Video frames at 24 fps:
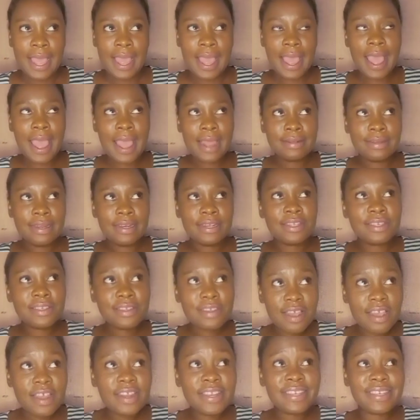And the
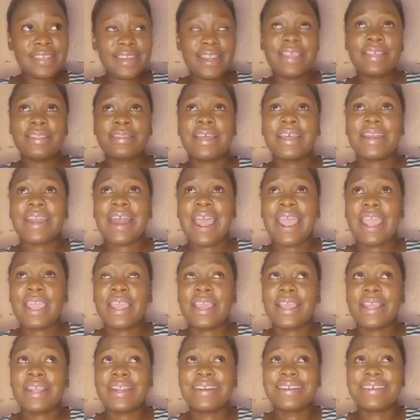third thing that
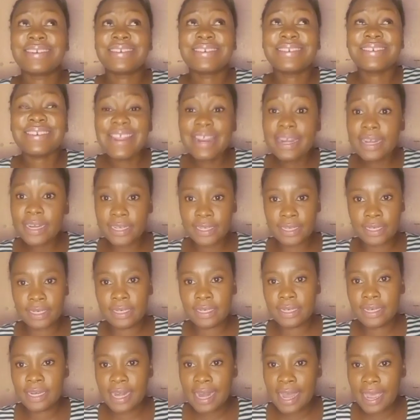I really
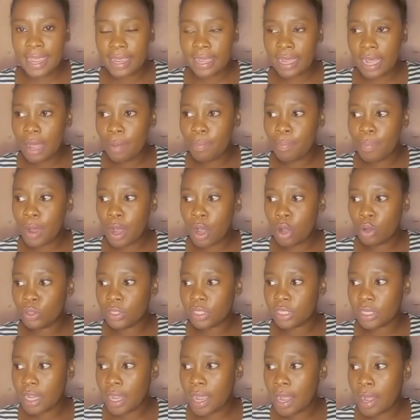didn't like
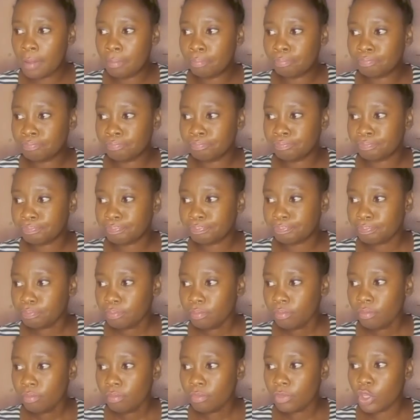about
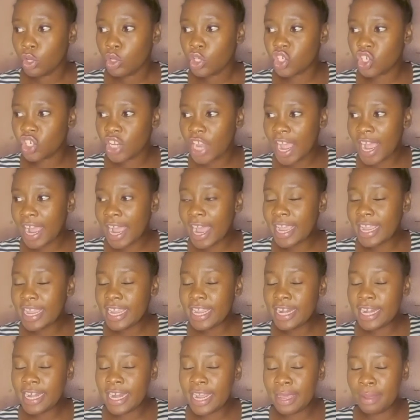Shaka
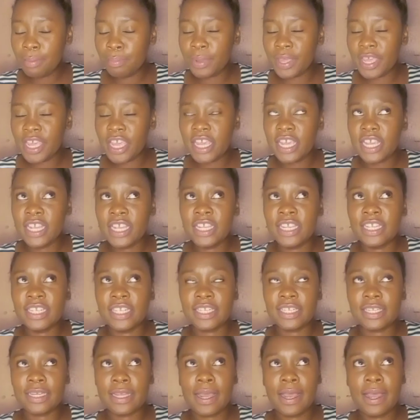Ilembe
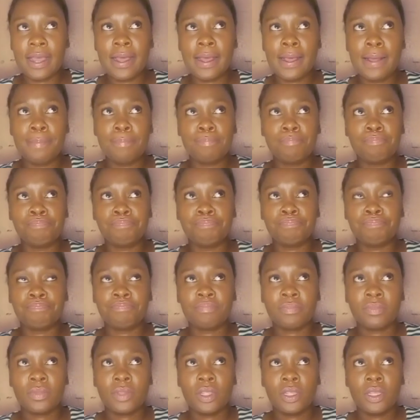is
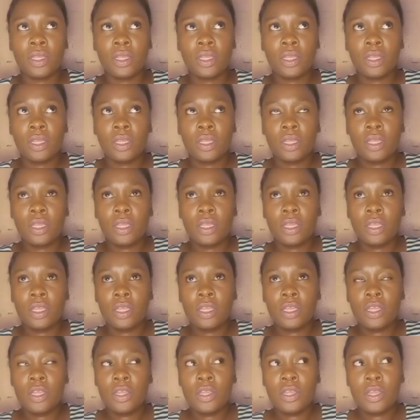
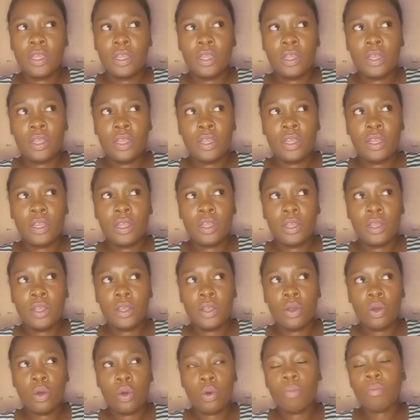
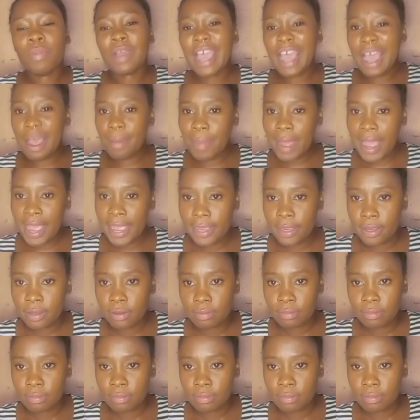Mkabayi.